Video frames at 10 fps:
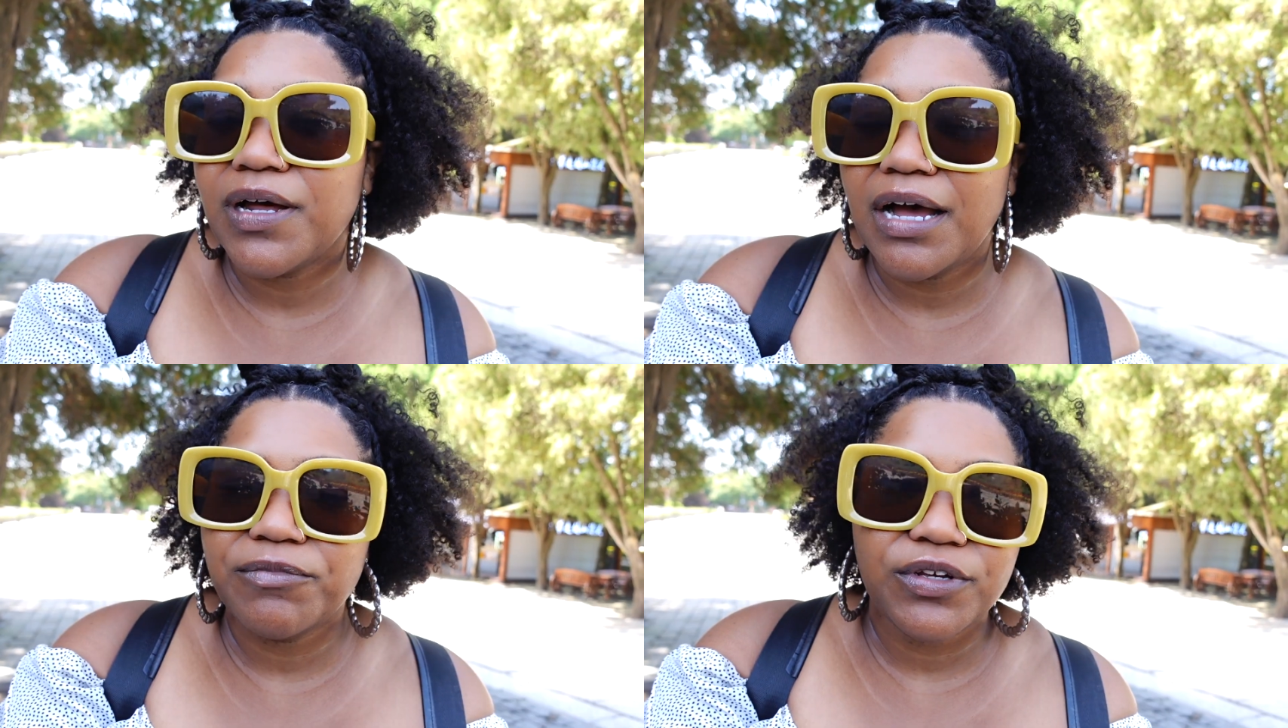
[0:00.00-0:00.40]

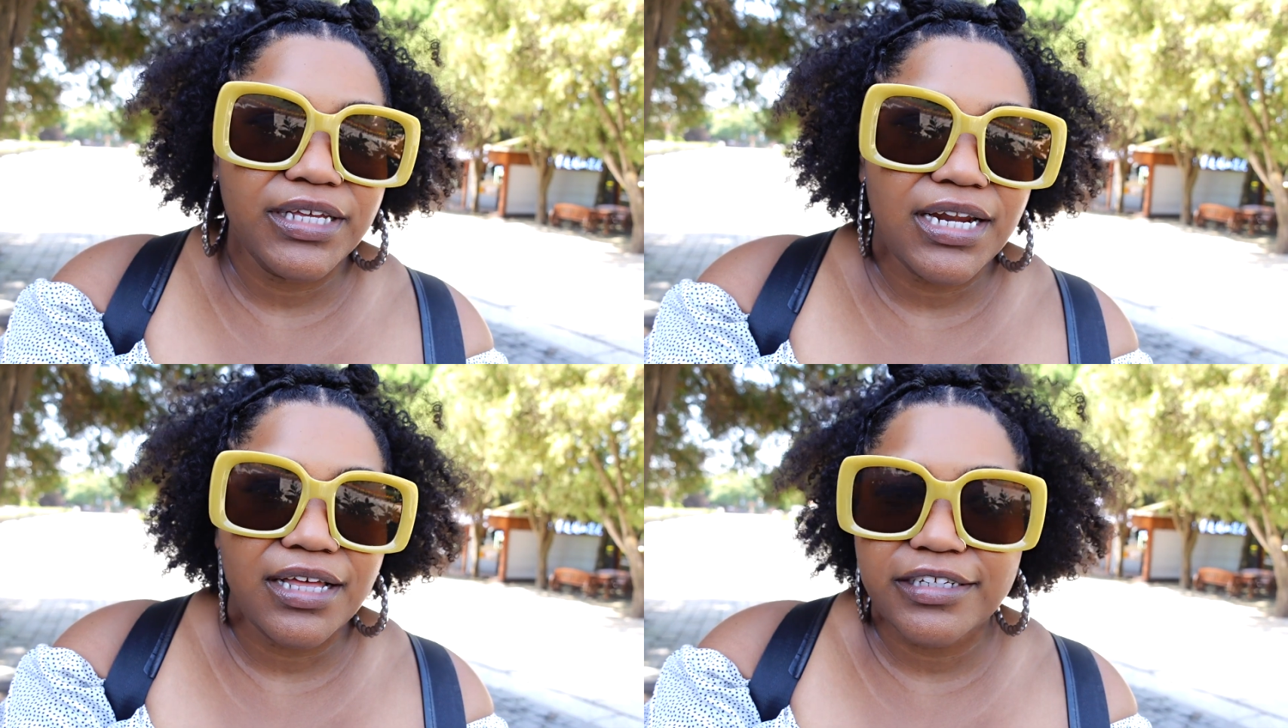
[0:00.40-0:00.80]
I'm really
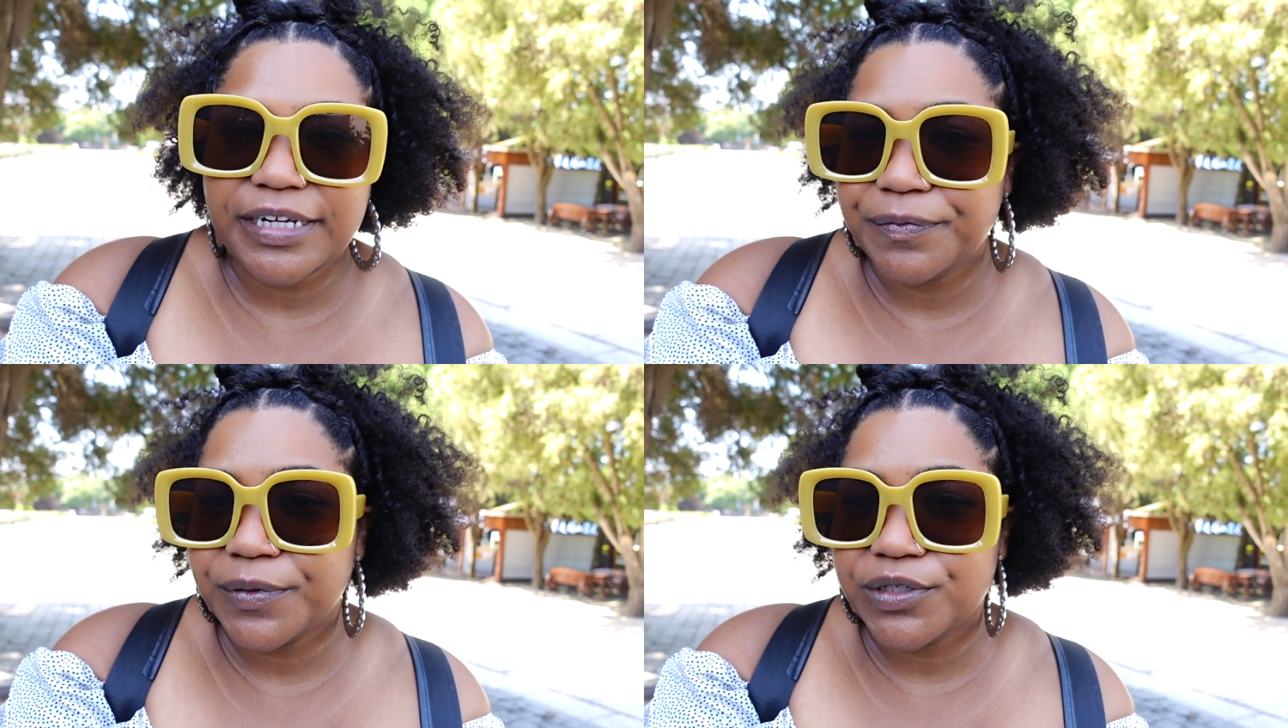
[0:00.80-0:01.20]
not the
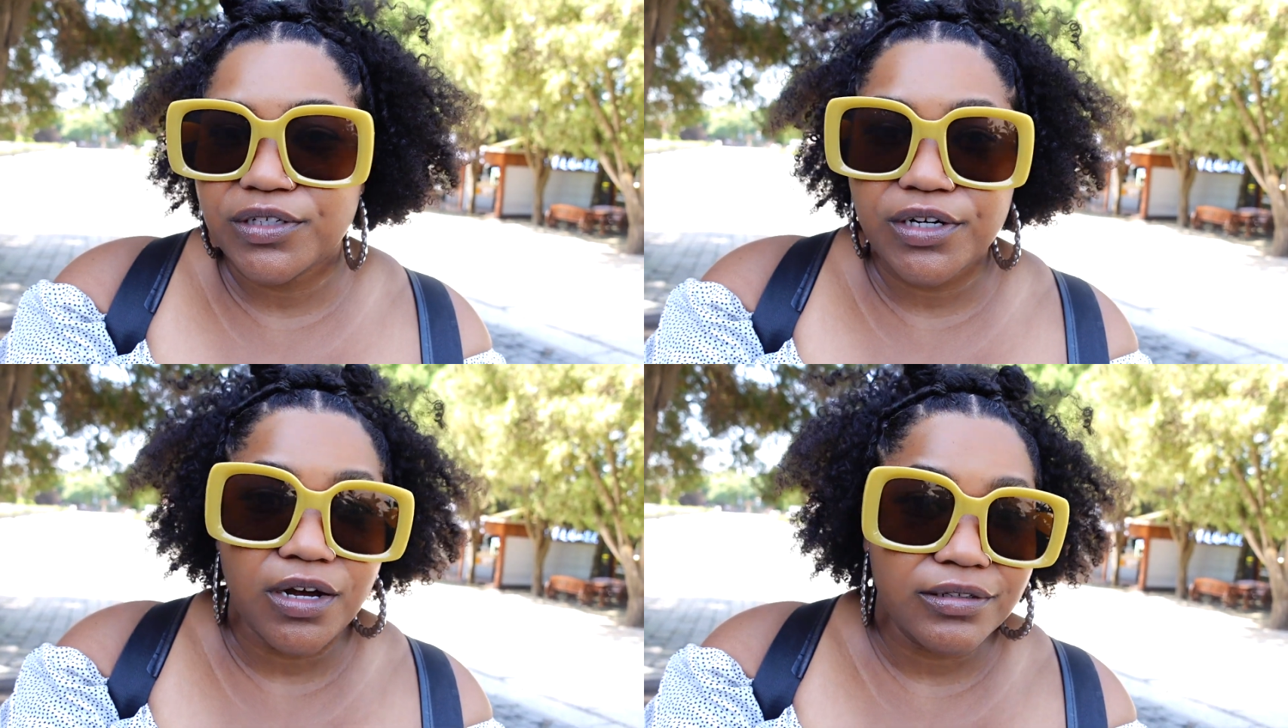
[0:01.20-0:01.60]
type of person
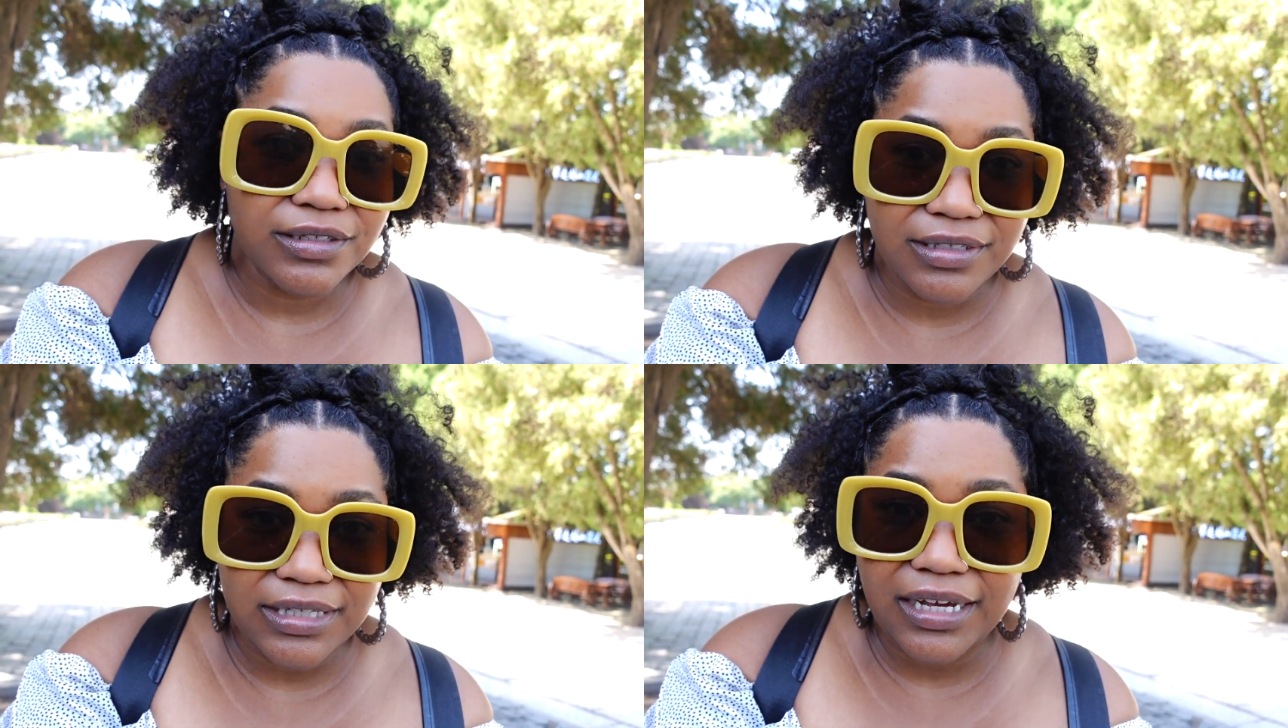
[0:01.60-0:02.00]
to cause a
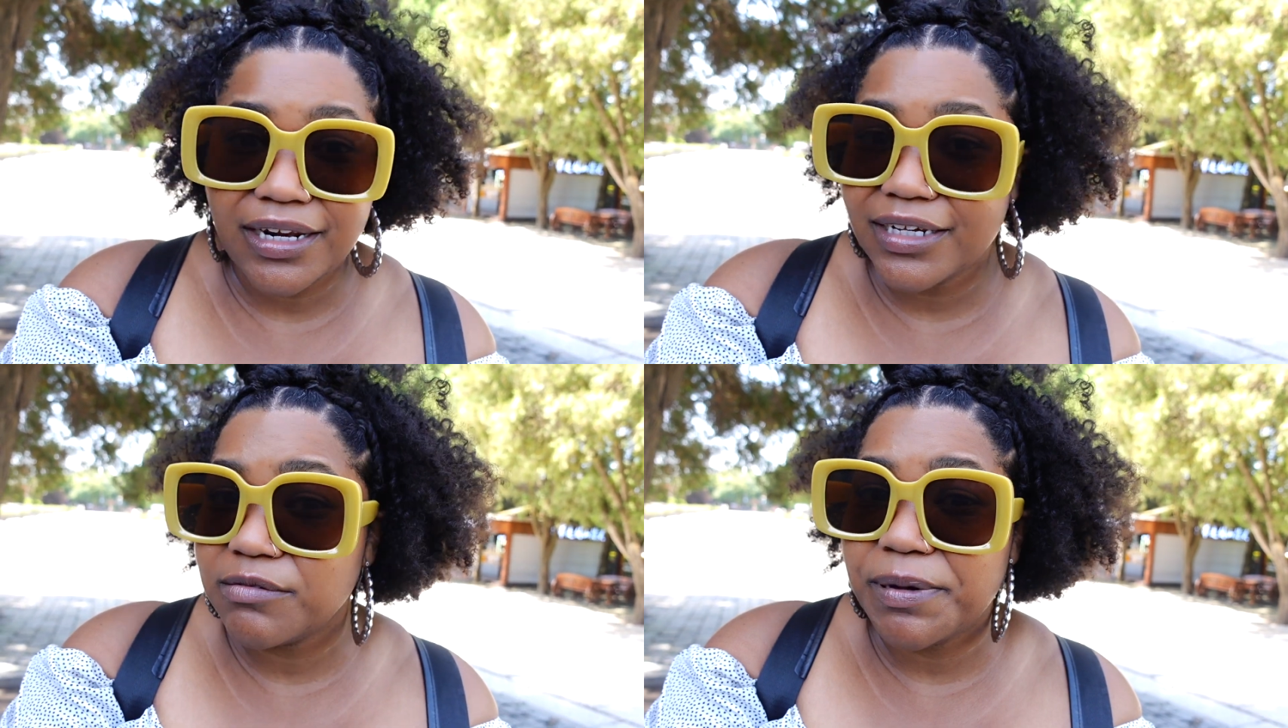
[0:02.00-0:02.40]
scene,
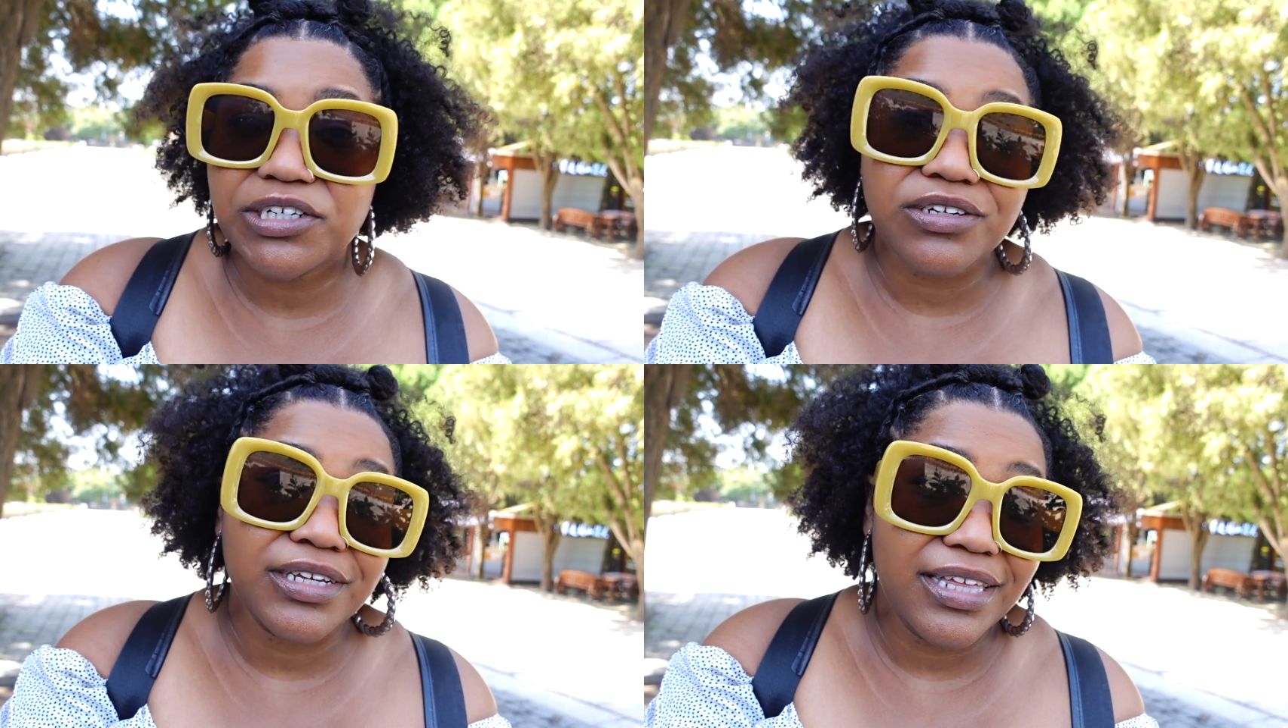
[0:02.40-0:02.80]

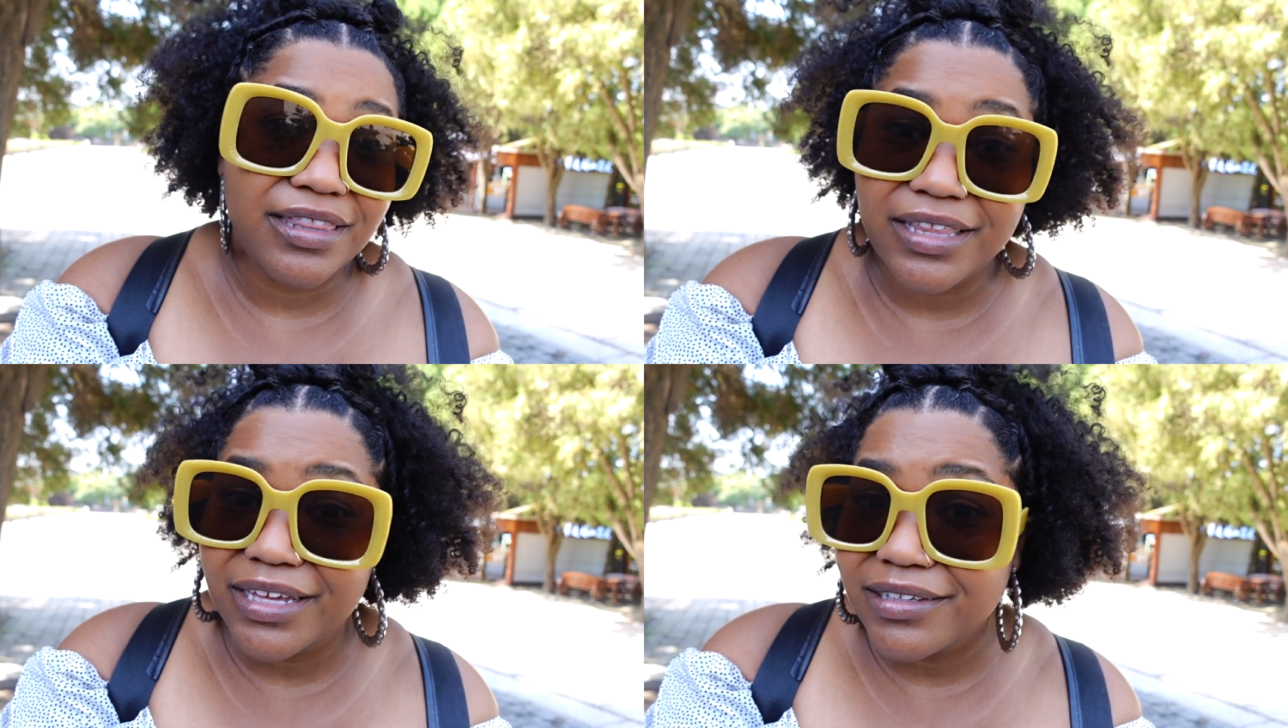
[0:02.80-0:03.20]
especially
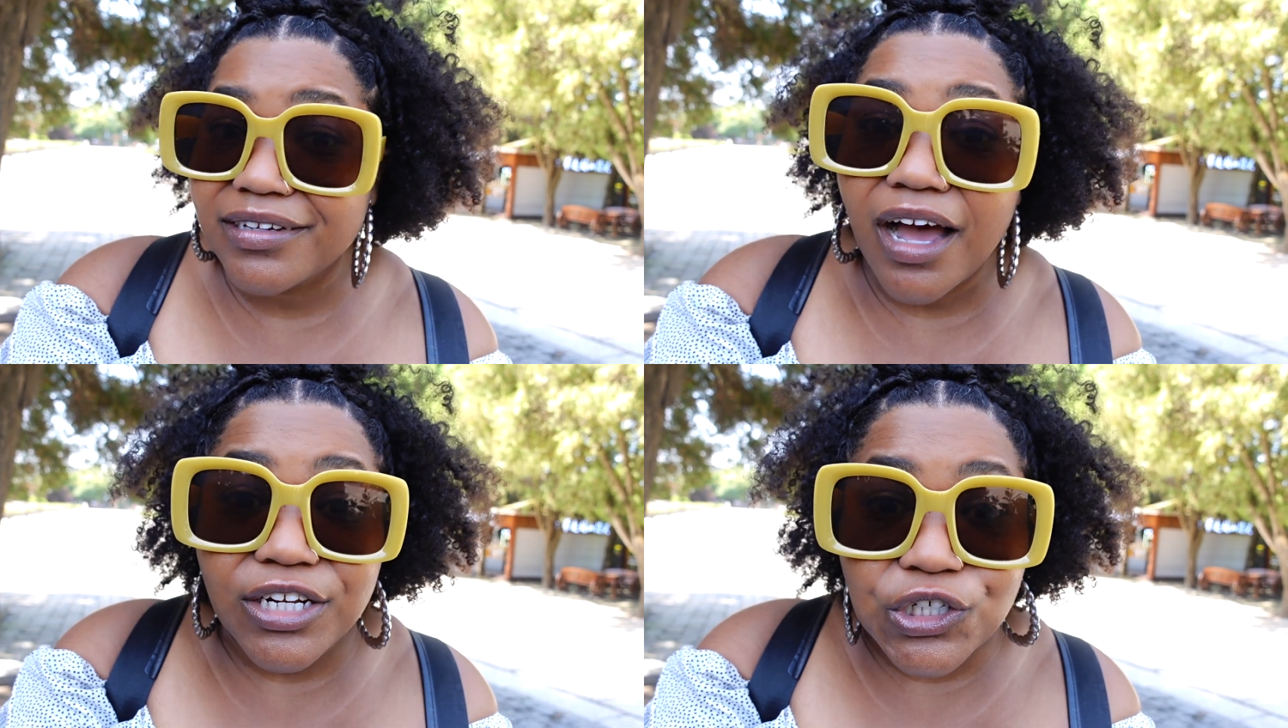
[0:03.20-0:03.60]
in this
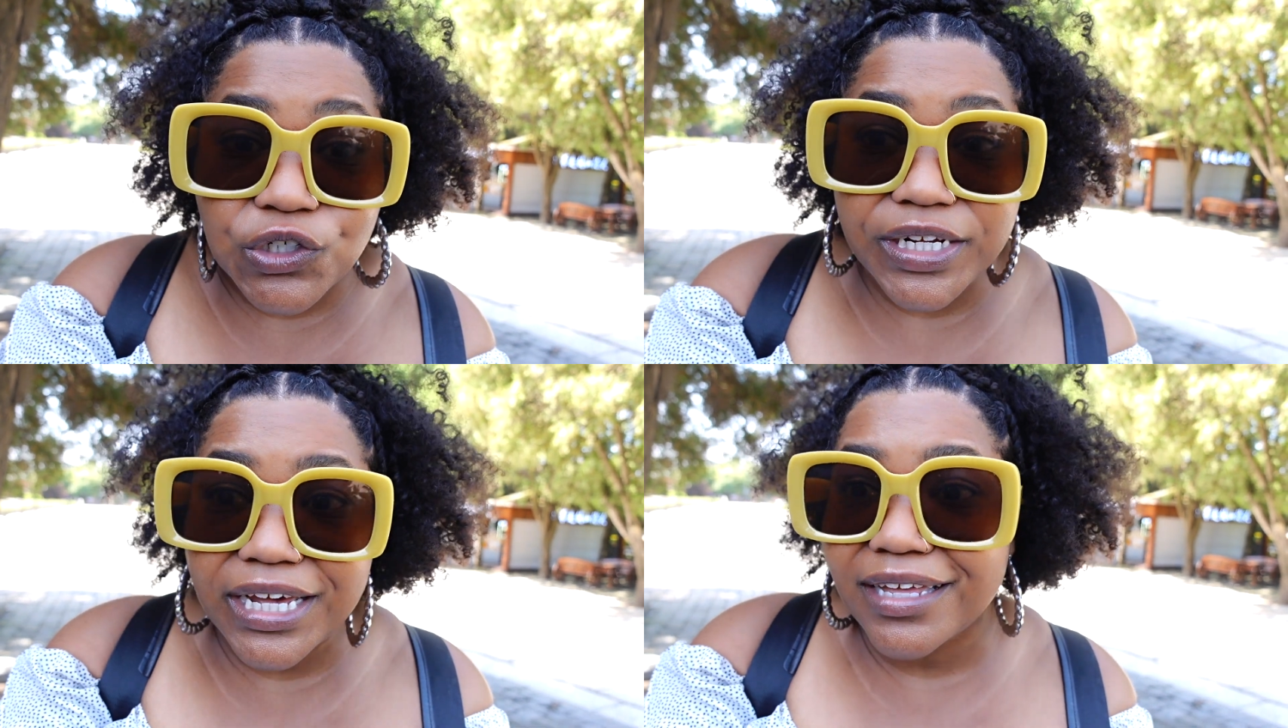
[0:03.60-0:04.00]

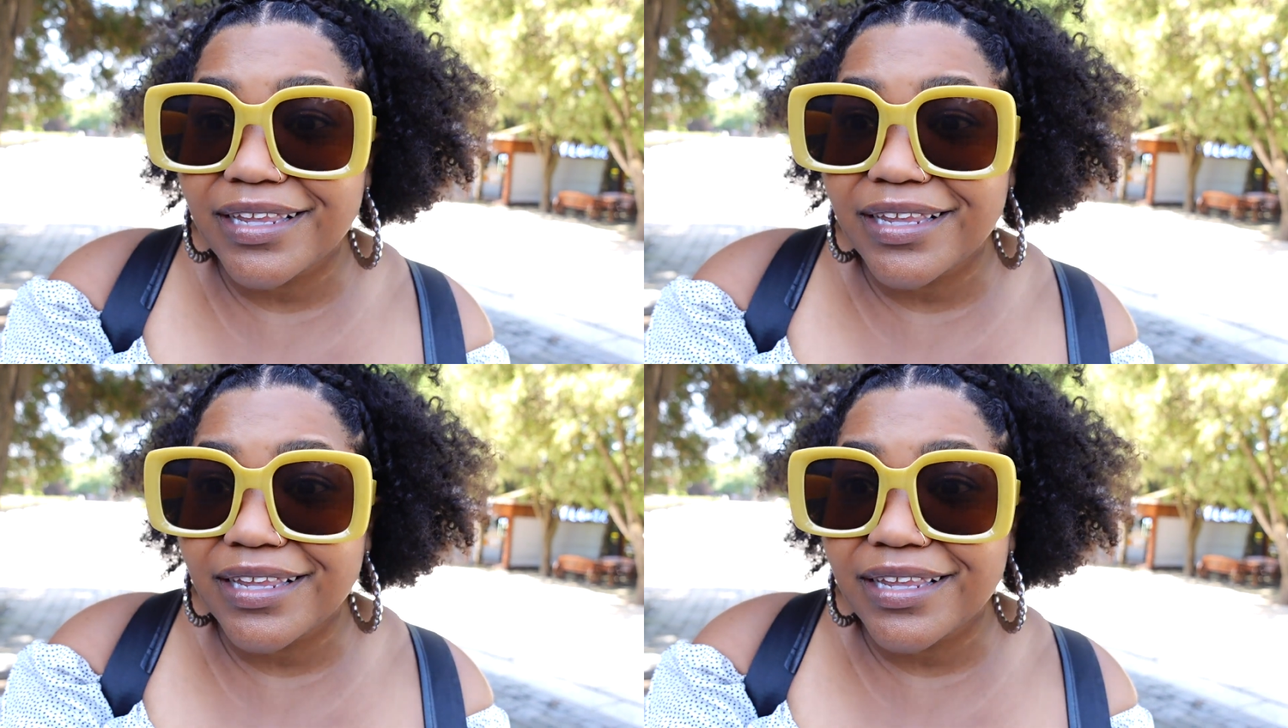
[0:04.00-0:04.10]
country.